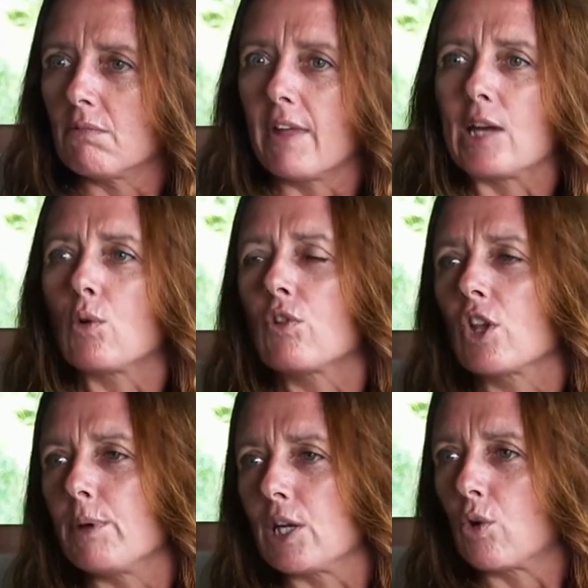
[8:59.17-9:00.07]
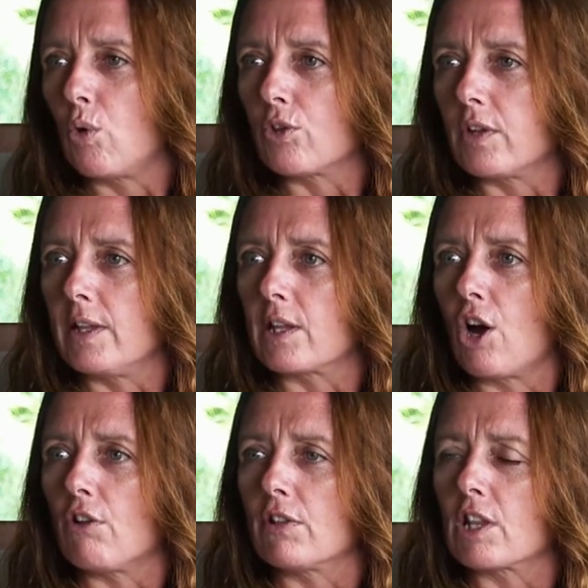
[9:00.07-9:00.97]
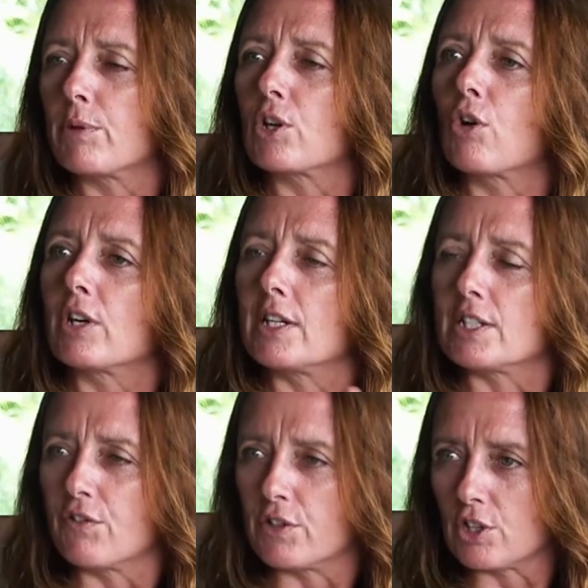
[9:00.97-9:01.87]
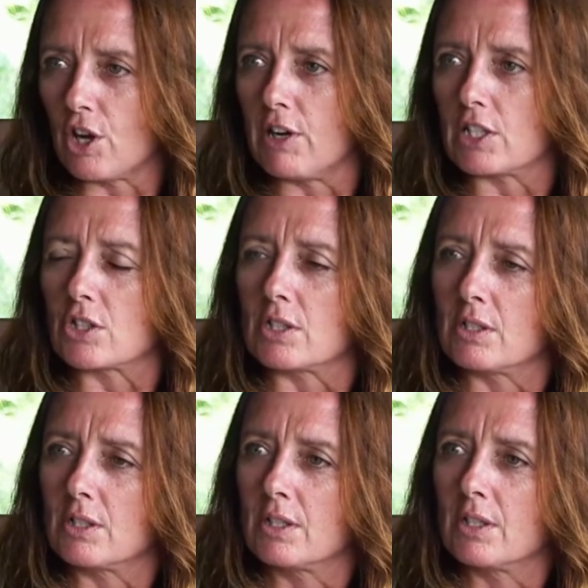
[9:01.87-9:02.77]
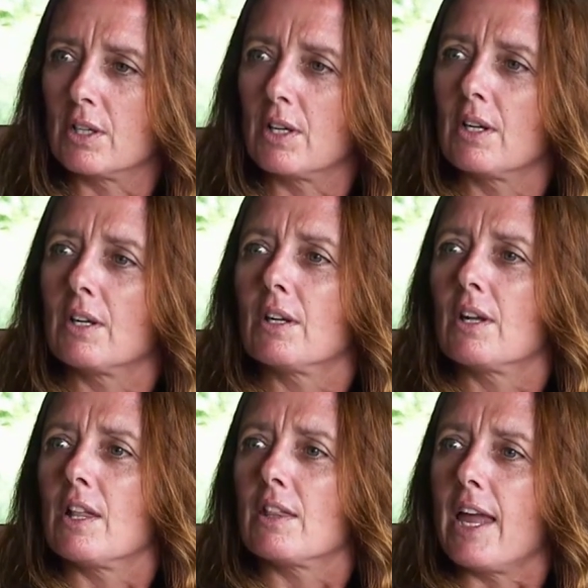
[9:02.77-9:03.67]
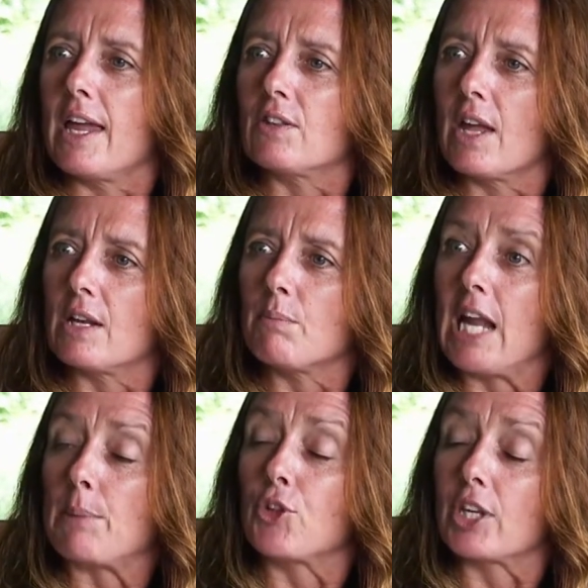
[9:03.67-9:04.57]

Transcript: They'd also been caught in these currents, but had gone in a different direction. They'd then been able